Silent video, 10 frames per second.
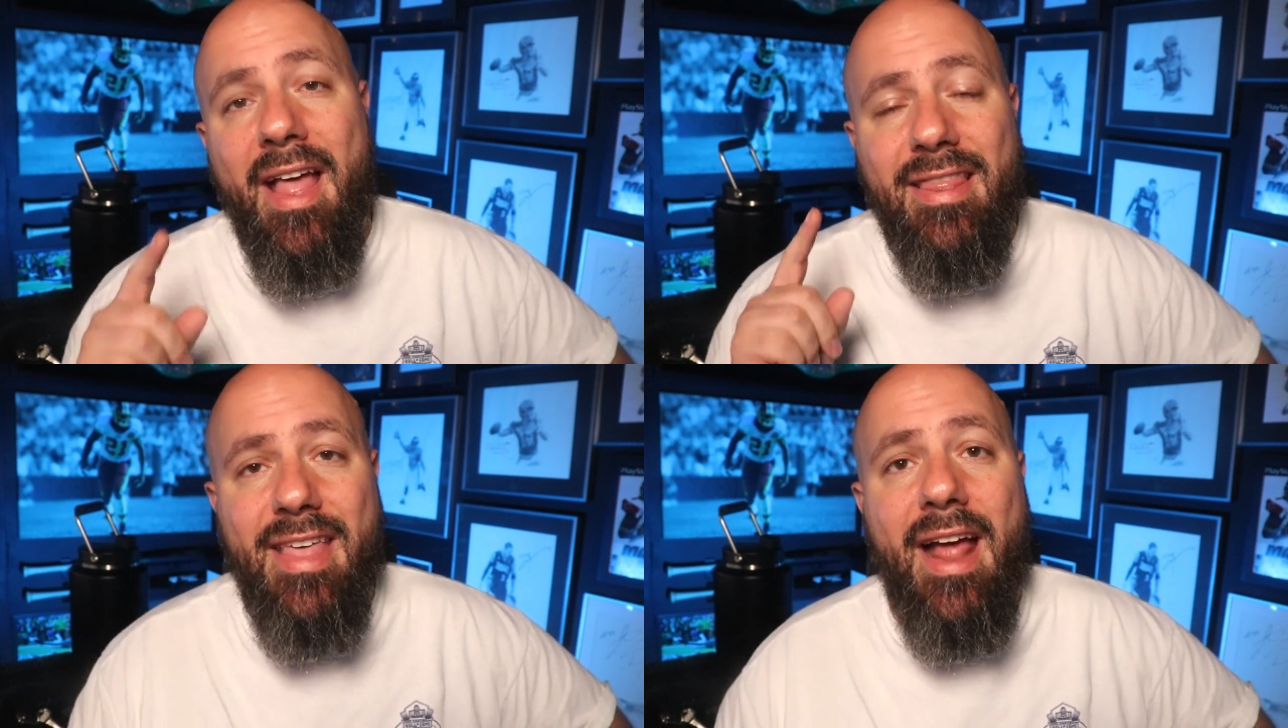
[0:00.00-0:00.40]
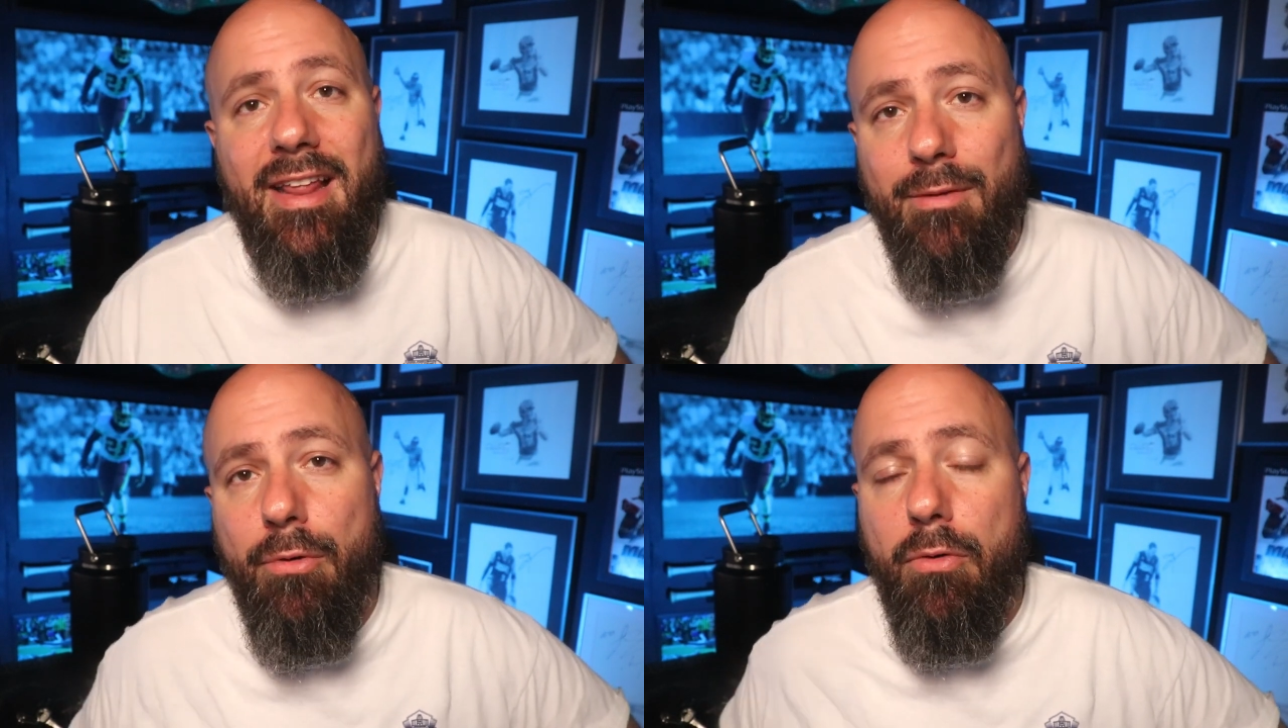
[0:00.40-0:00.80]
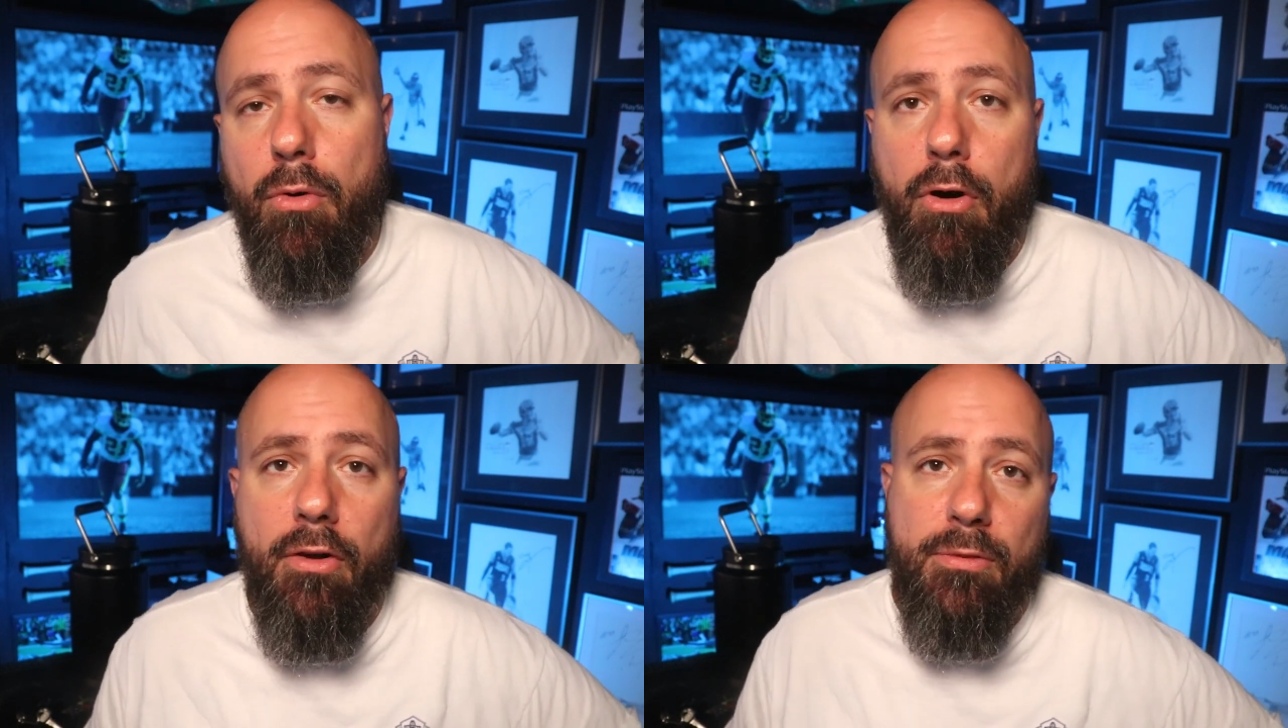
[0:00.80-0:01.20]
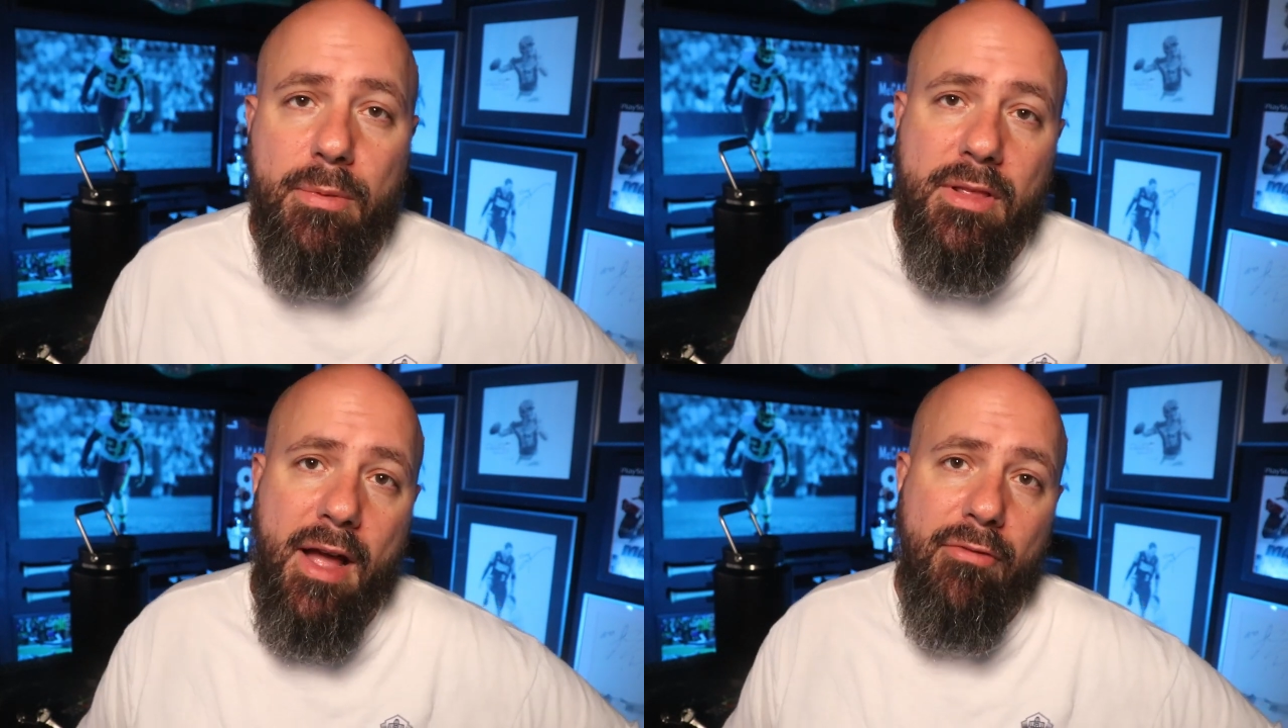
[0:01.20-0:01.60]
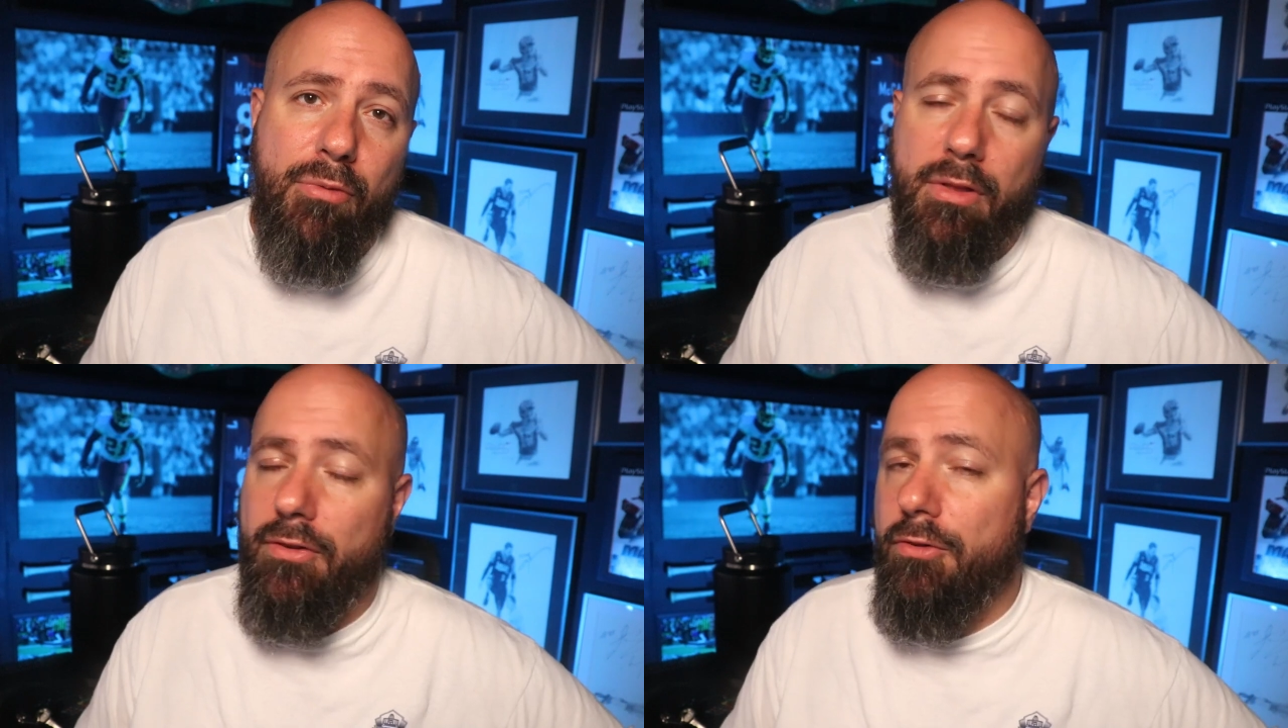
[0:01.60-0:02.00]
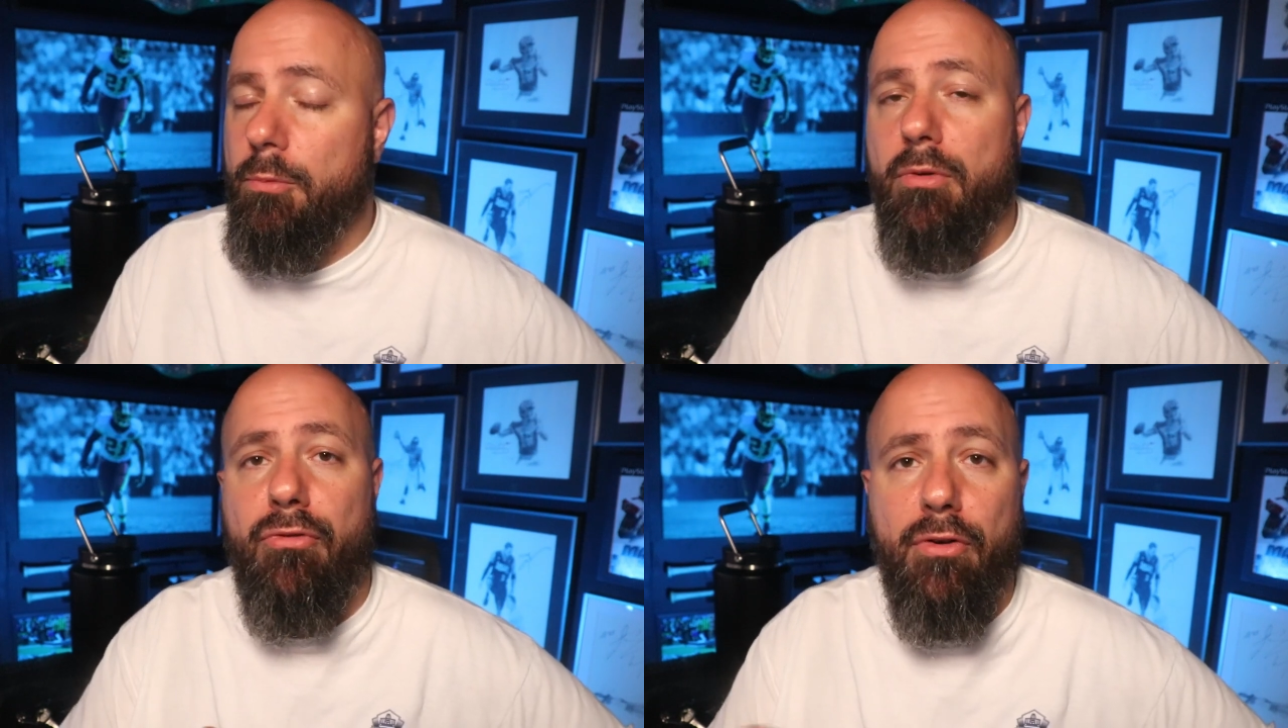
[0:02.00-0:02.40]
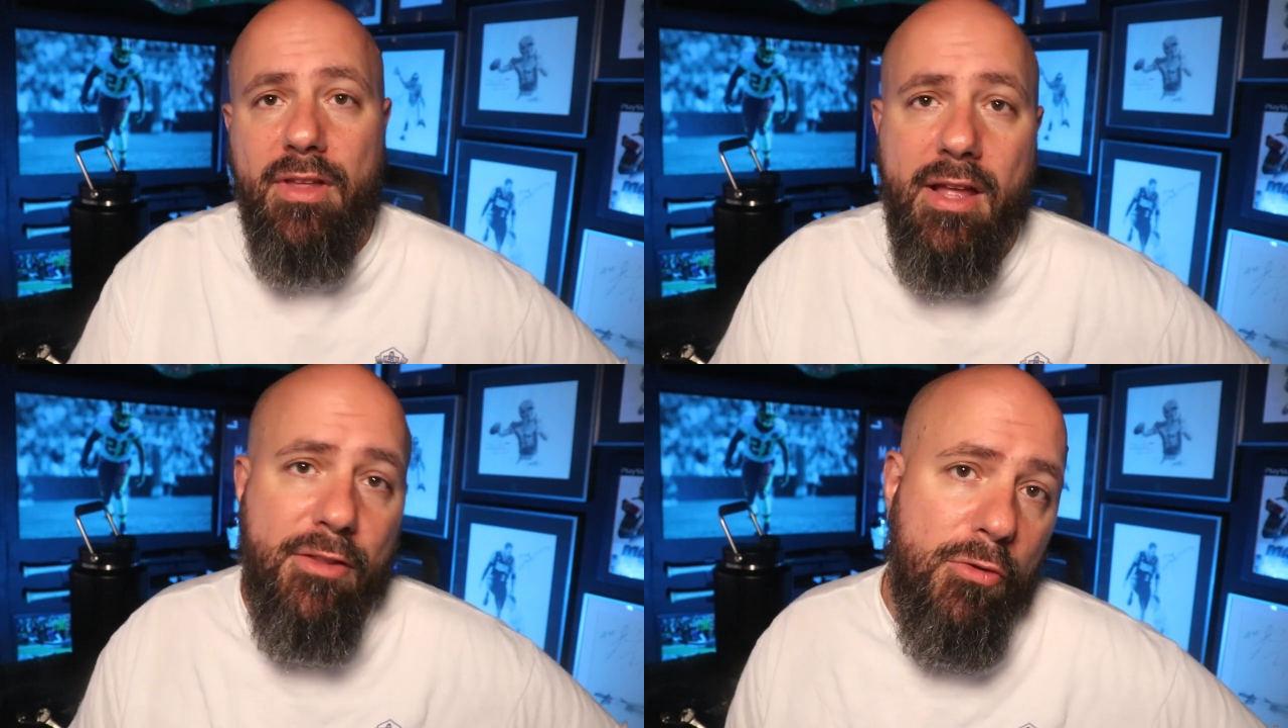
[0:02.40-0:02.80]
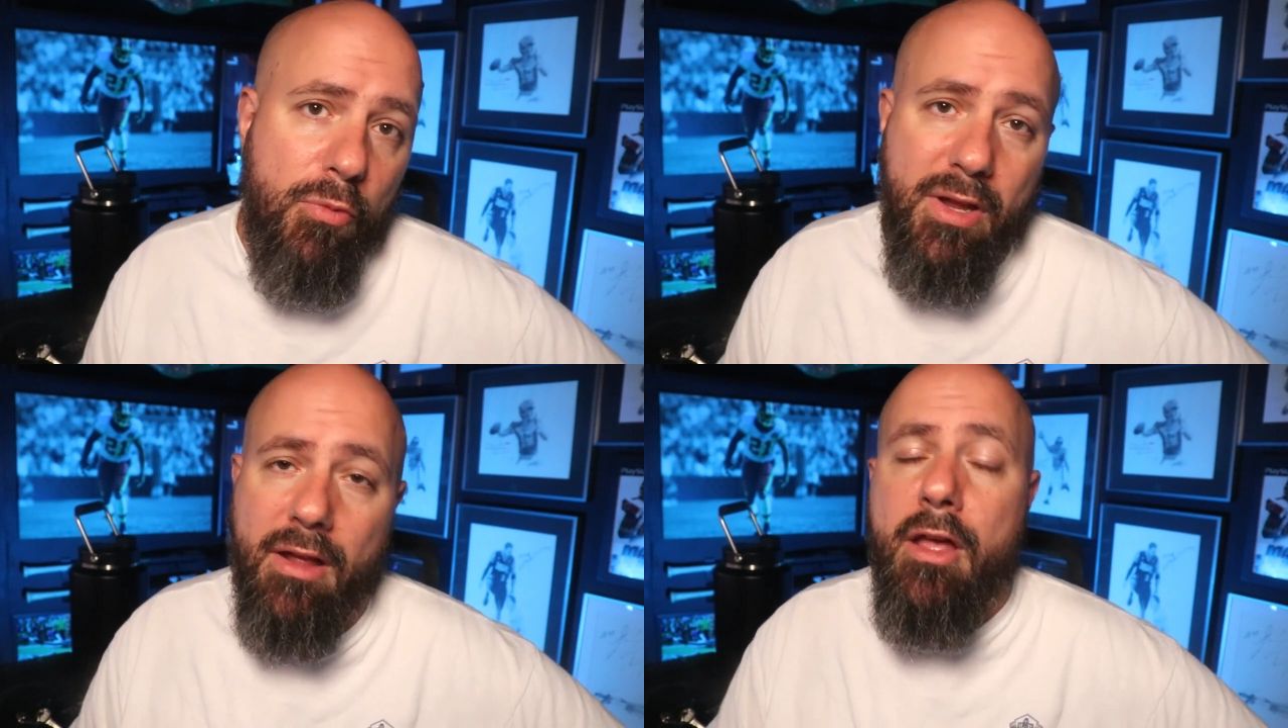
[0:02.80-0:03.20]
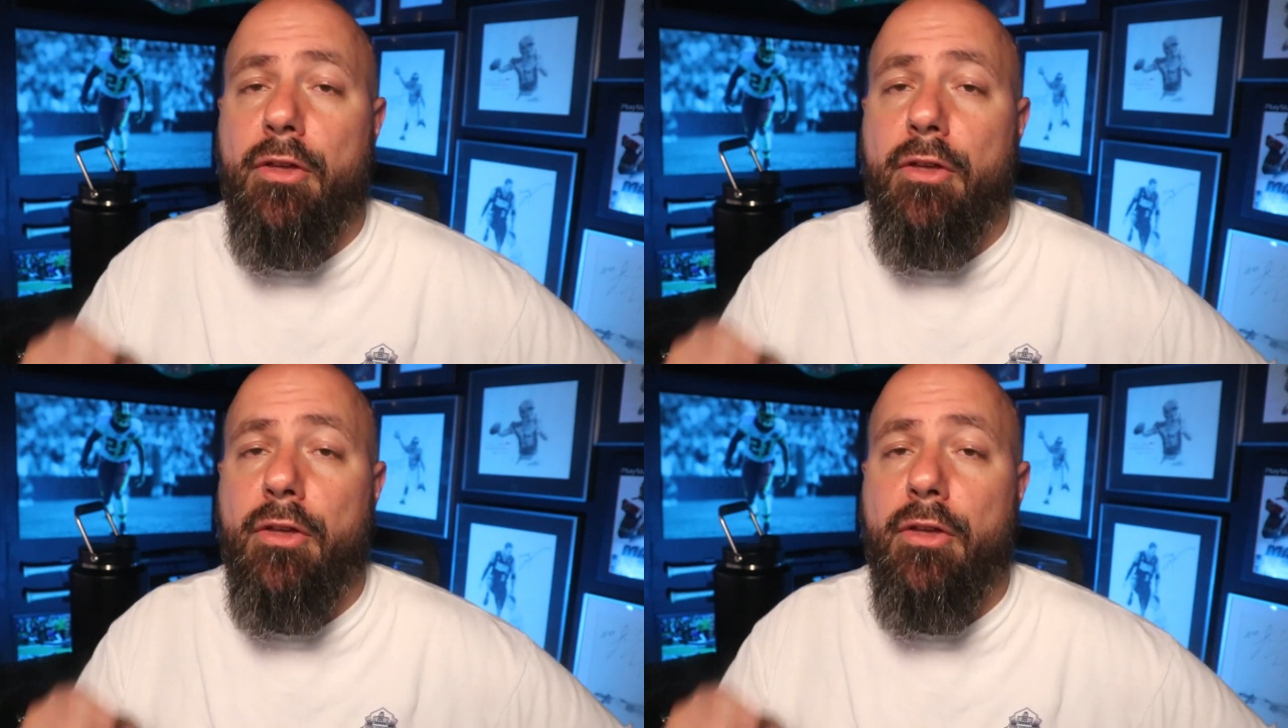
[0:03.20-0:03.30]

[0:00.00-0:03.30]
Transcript: That ebook will also be live really soon before the end of the week.